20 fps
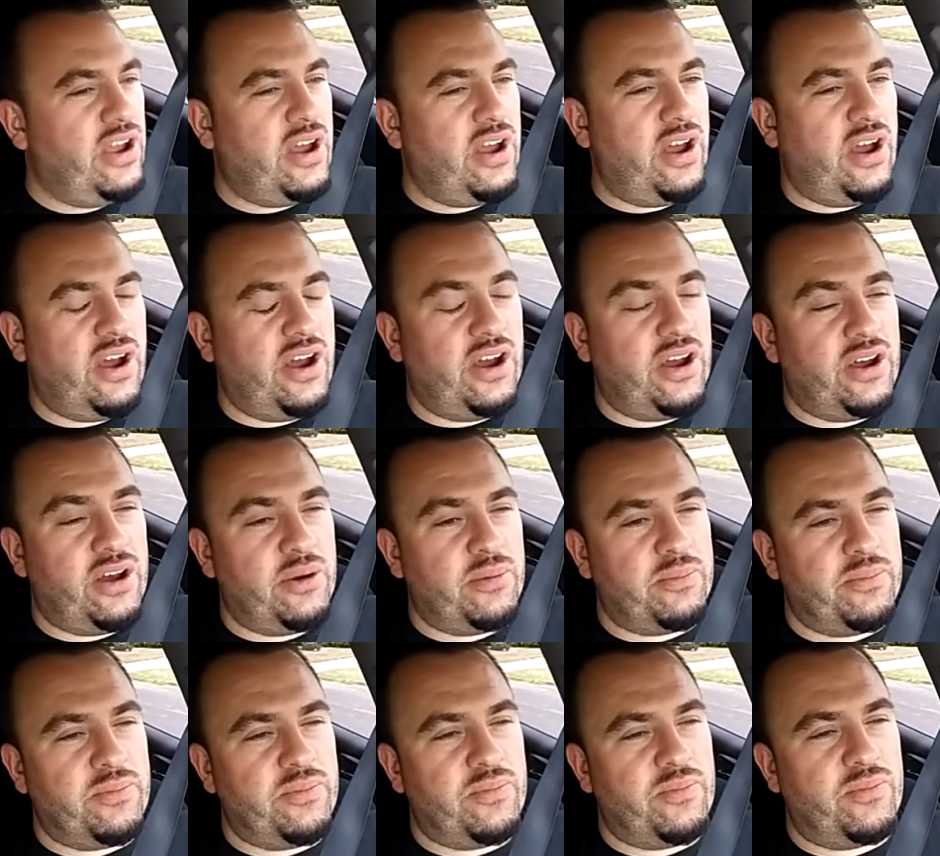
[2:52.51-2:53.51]

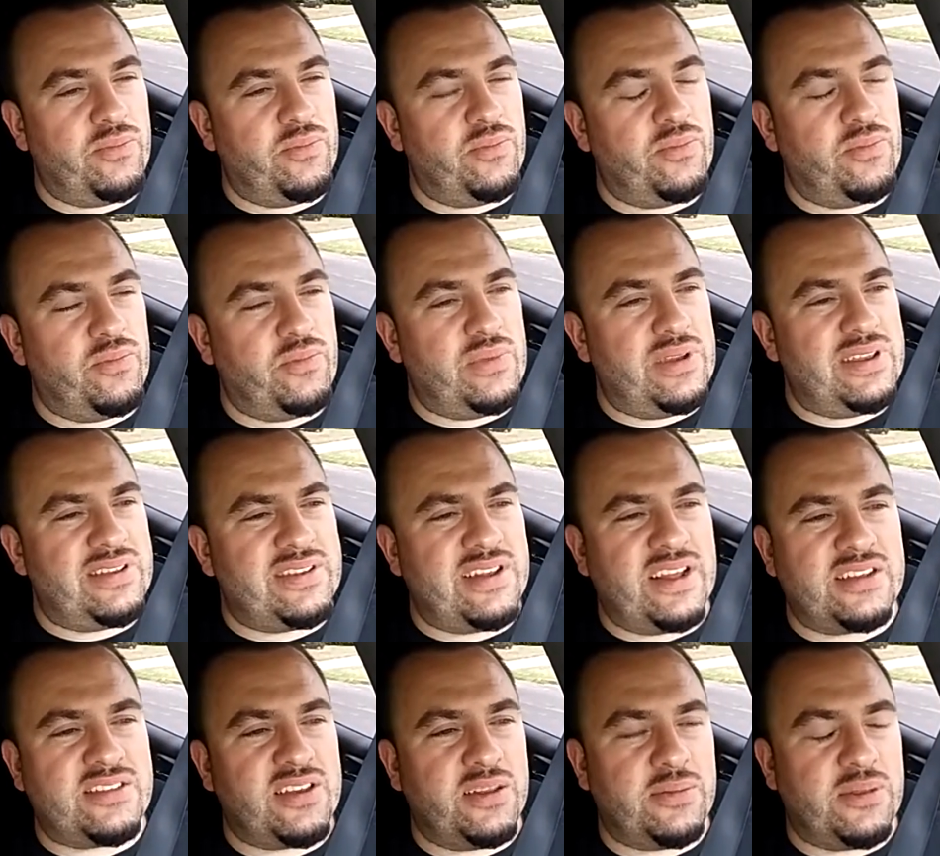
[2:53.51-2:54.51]
is
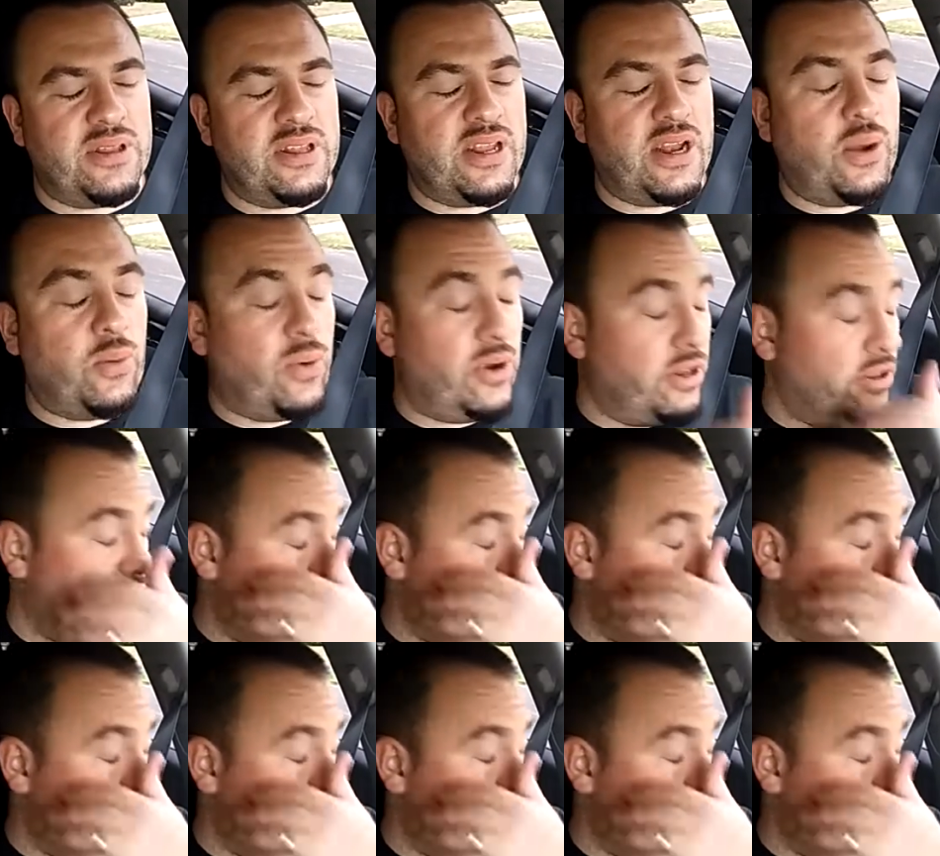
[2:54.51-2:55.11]
not something that I want